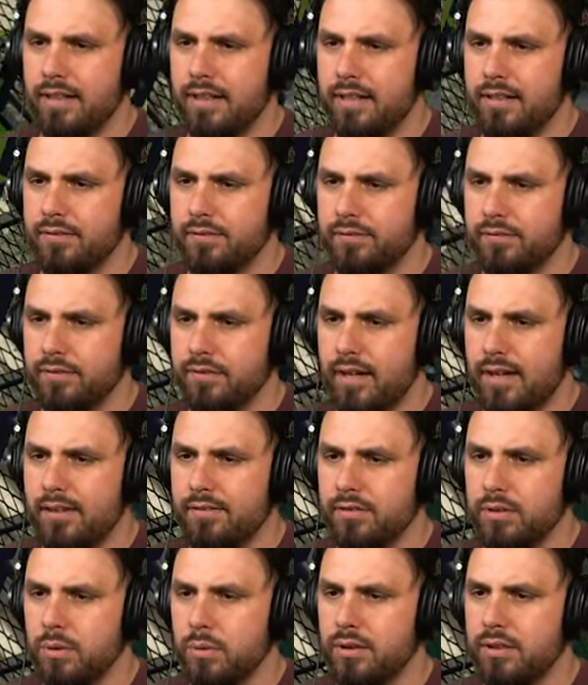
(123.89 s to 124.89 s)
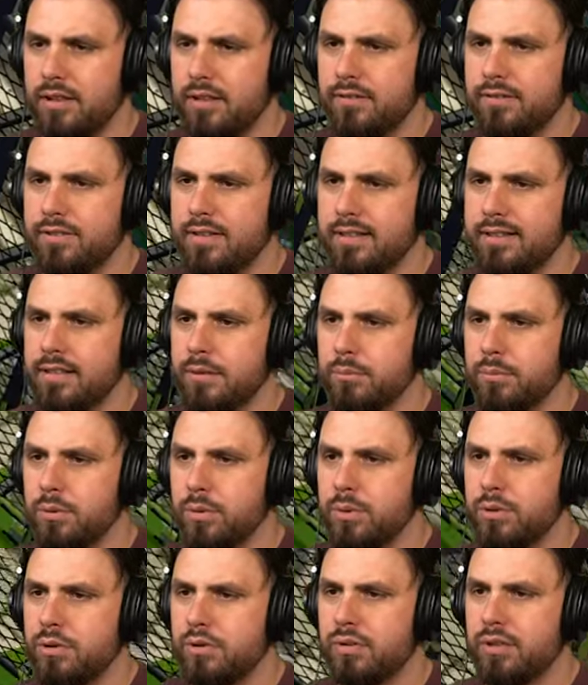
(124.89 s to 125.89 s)
I have, I have no idea. Get some
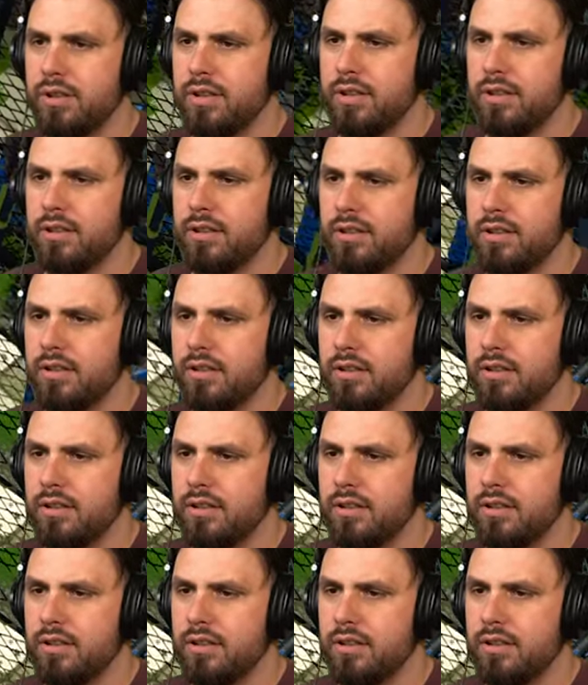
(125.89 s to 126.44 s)
roots over here.